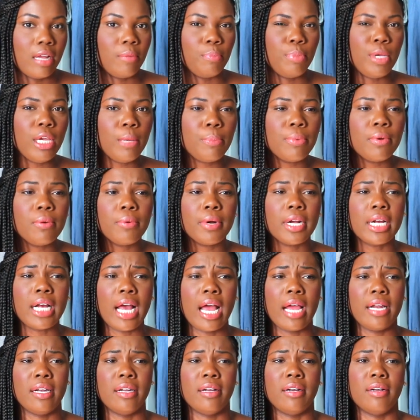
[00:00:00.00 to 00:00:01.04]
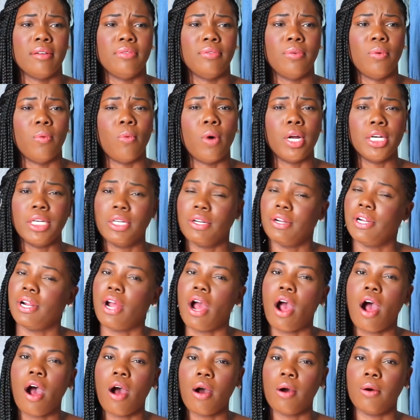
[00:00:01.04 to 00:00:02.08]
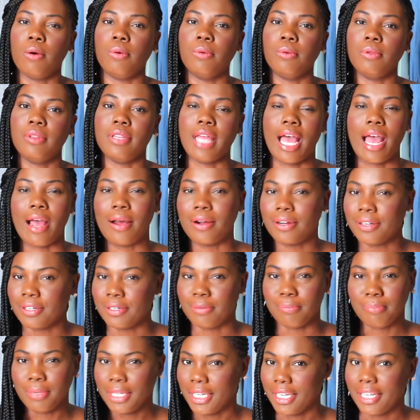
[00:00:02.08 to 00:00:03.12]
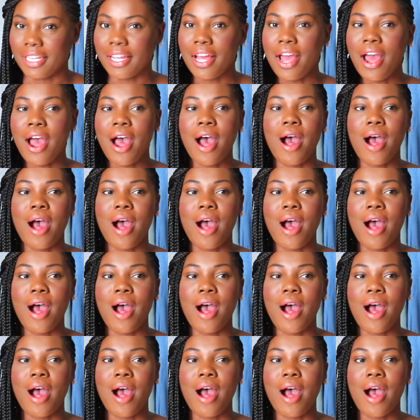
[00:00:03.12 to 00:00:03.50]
and people were kind of wondering how that could be.